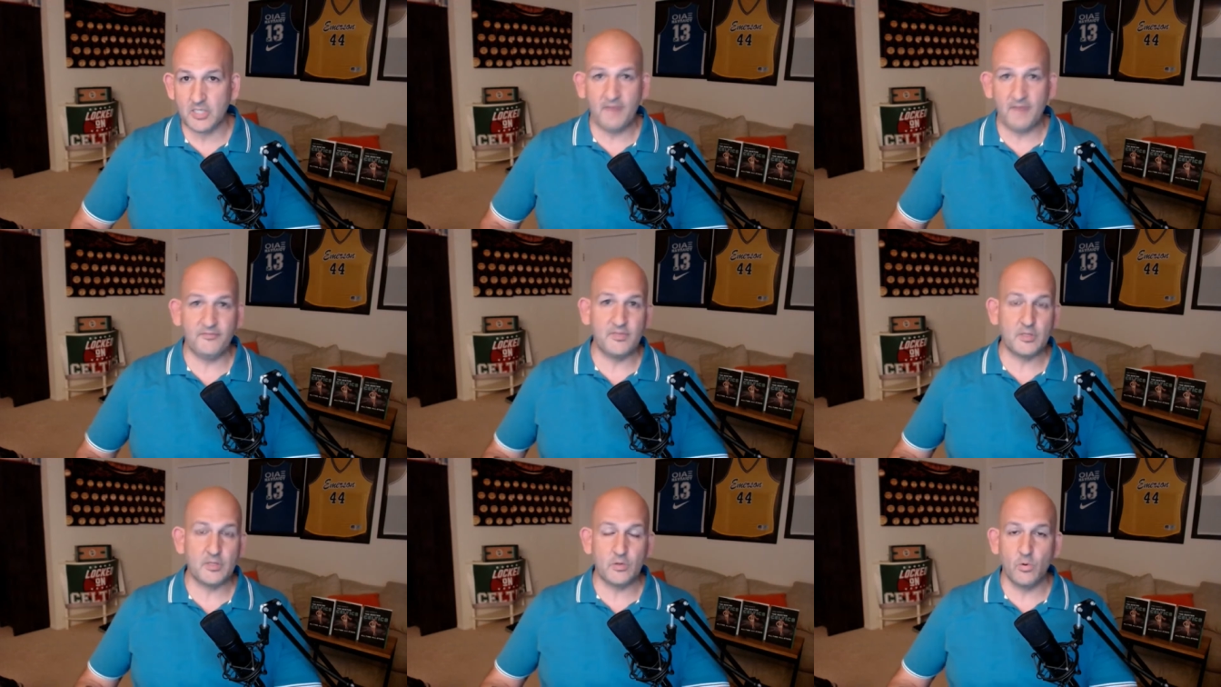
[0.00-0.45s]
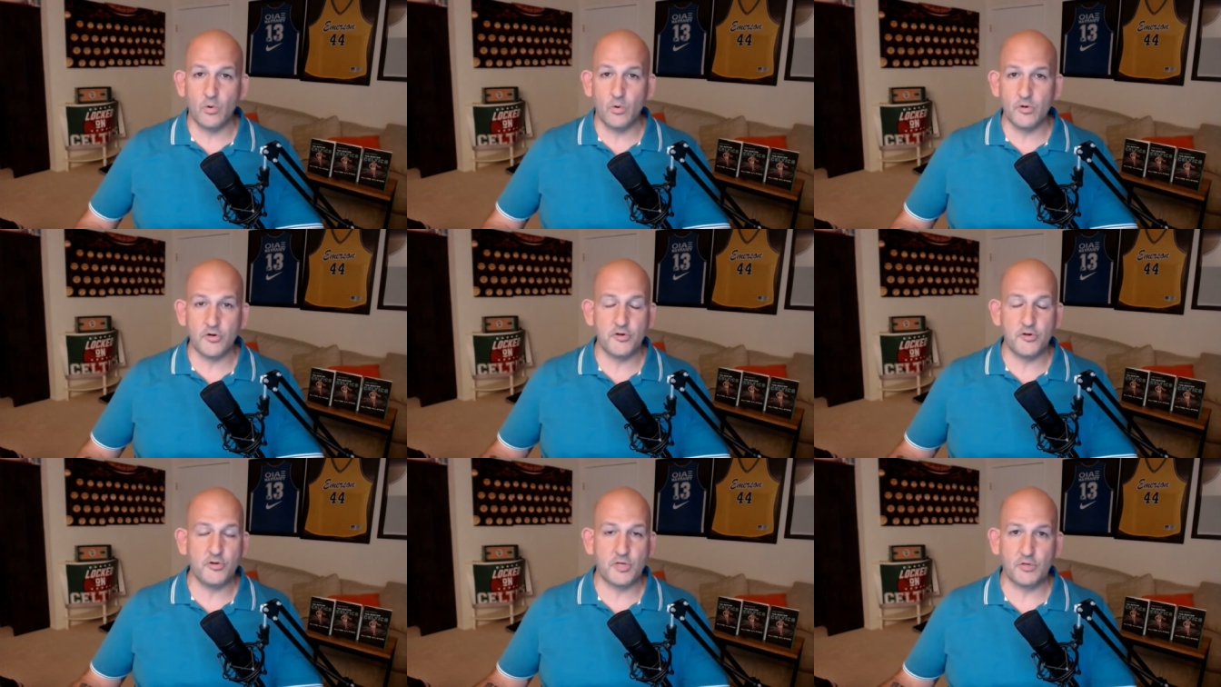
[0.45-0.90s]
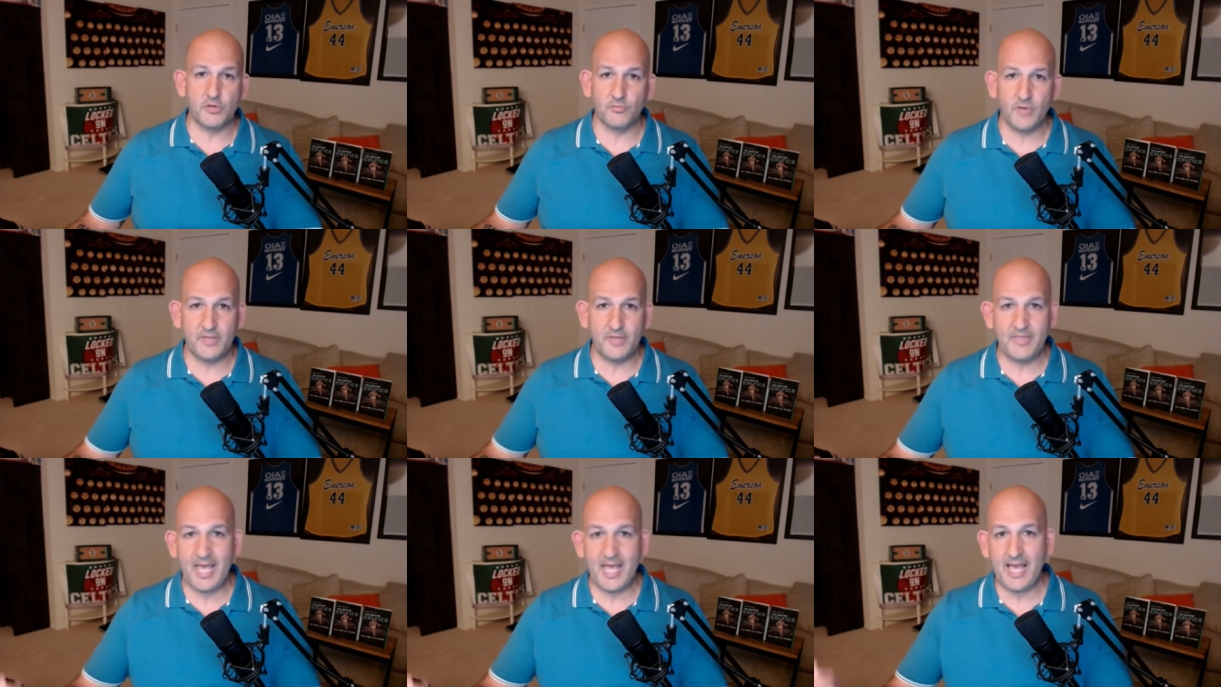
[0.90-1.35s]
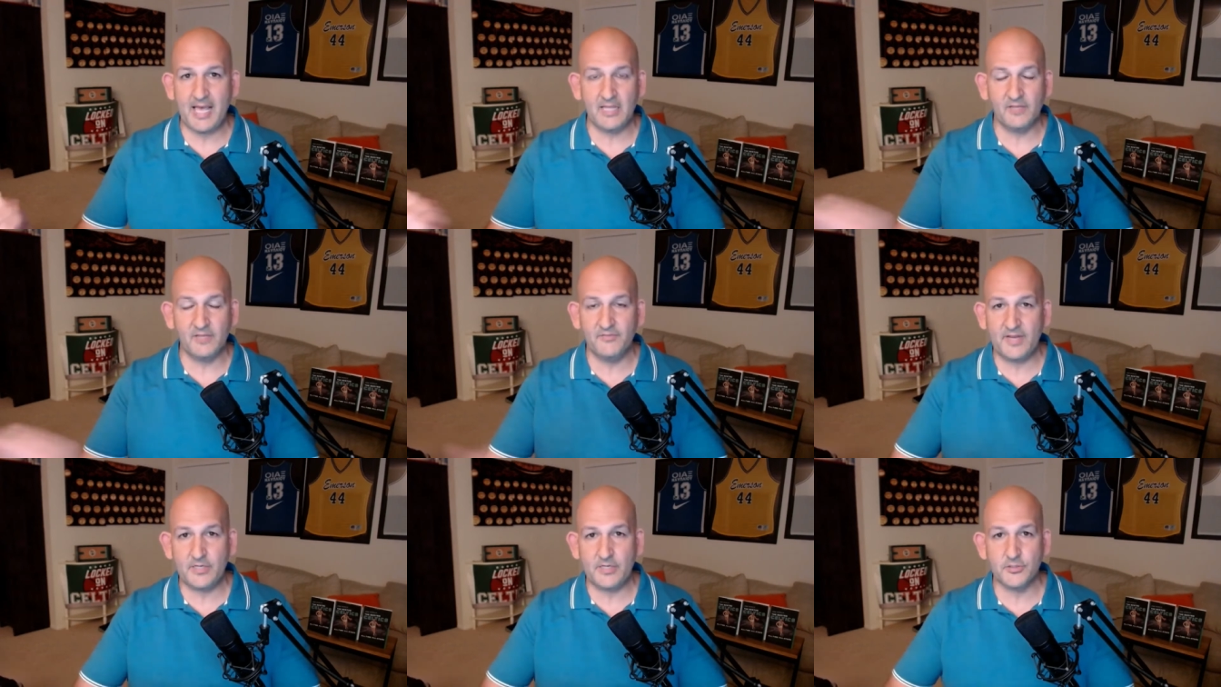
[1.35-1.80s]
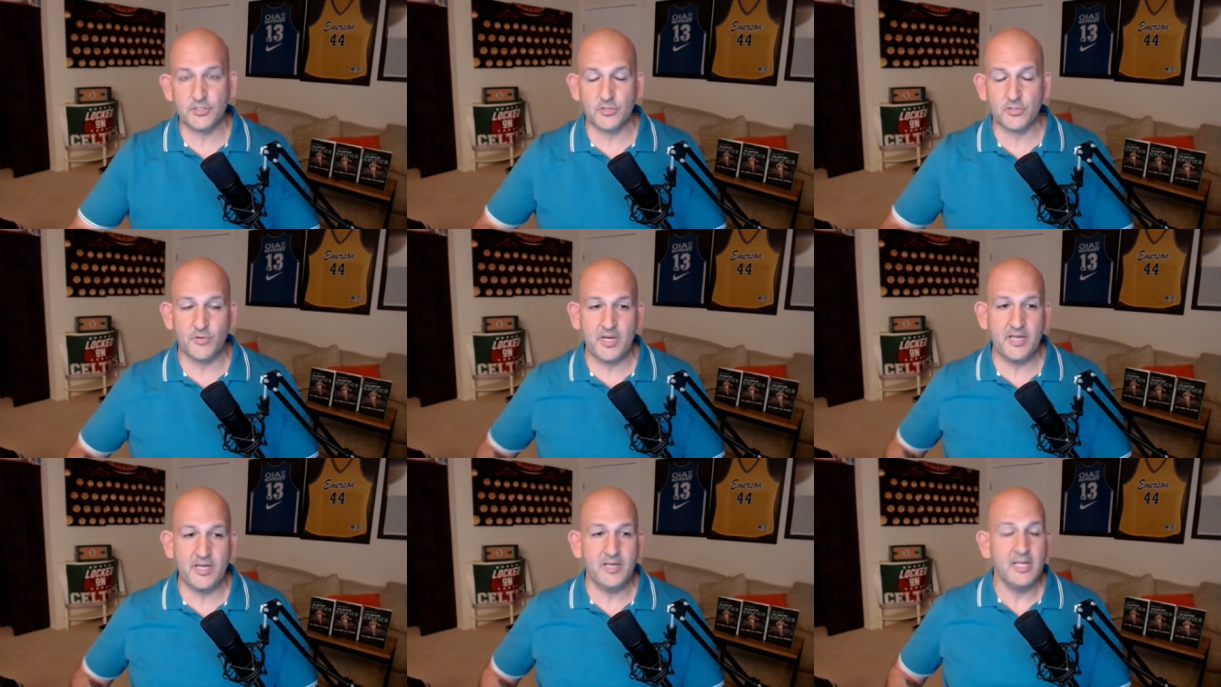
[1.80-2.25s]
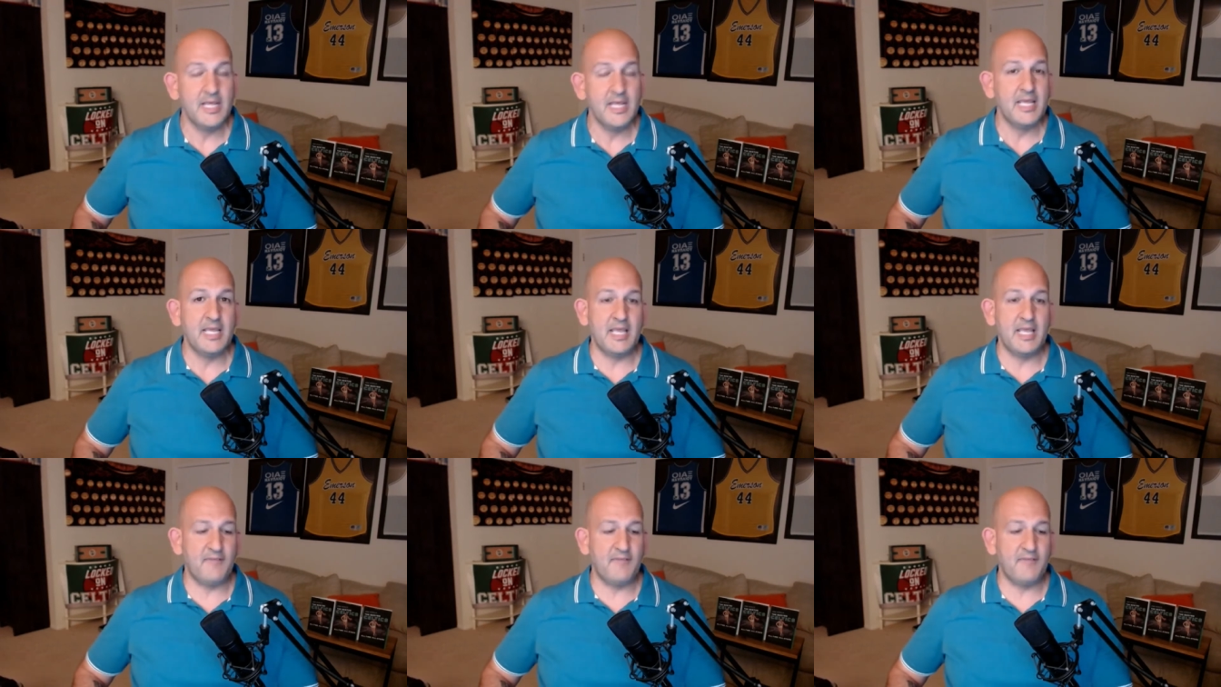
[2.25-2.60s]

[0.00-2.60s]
off in the corner and you can run that elevator screen.